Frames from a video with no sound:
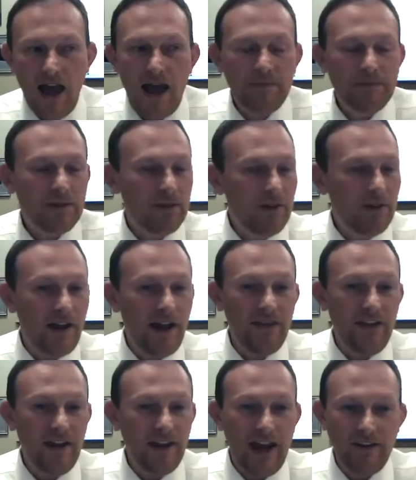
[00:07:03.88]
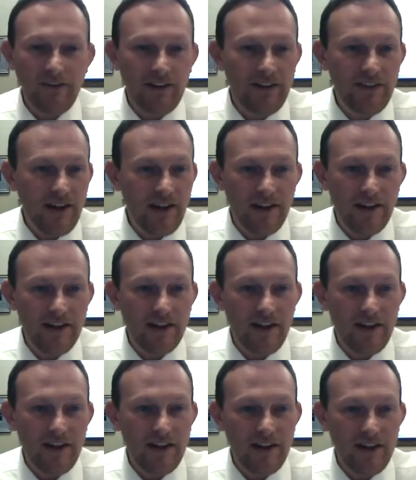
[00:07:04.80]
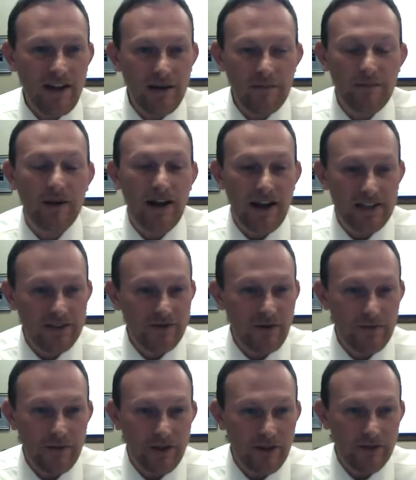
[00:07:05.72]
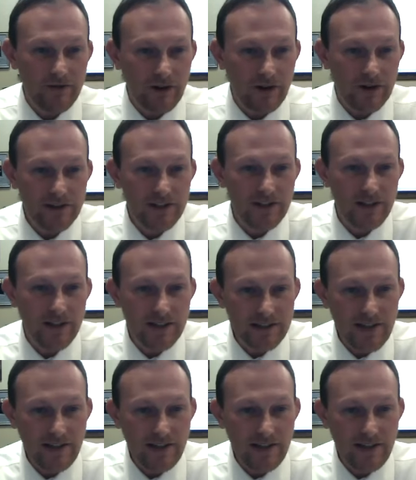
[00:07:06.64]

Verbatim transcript: Absolutely. I think everything emanates from the universities.